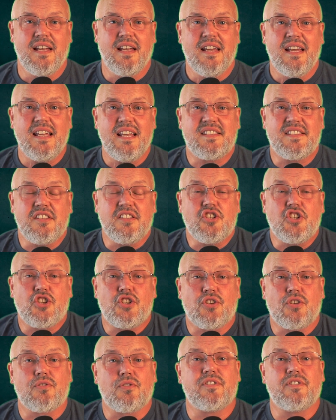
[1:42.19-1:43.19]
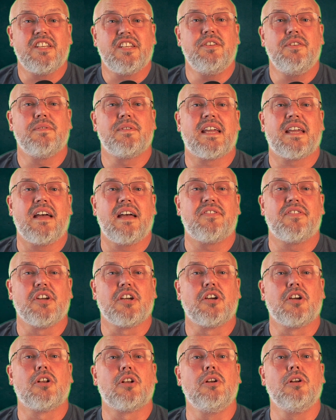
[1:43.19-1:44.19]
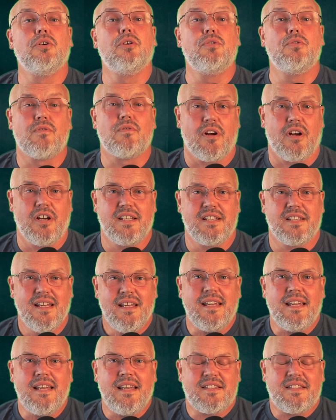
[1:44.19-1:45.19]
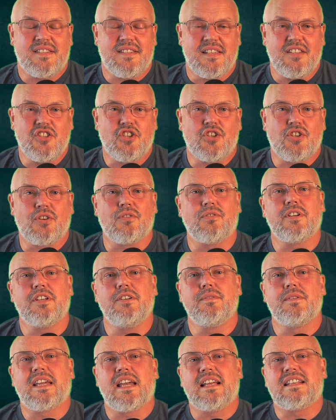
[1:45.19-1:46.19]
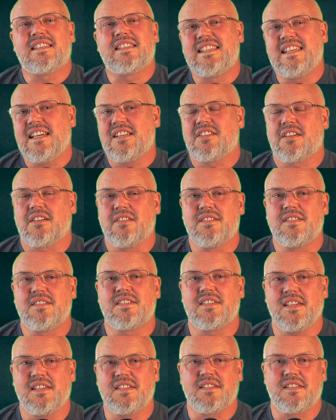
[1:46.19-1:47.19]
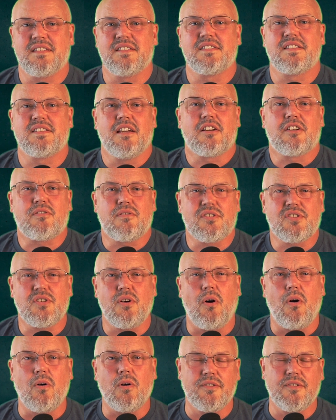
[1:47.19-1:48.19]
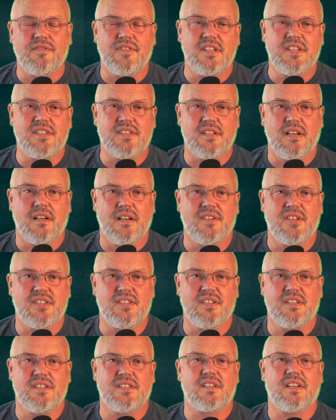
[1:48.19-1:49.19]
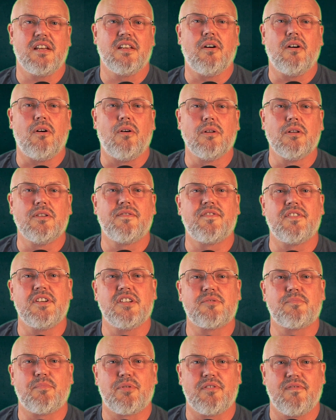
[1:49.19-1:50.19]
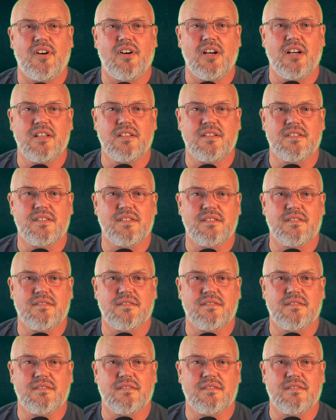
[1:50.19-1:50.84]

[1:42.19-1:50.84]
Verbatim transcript: It's ensuring you get the glue right. It's ensuring you get data consistency across all of these services and all of these providers.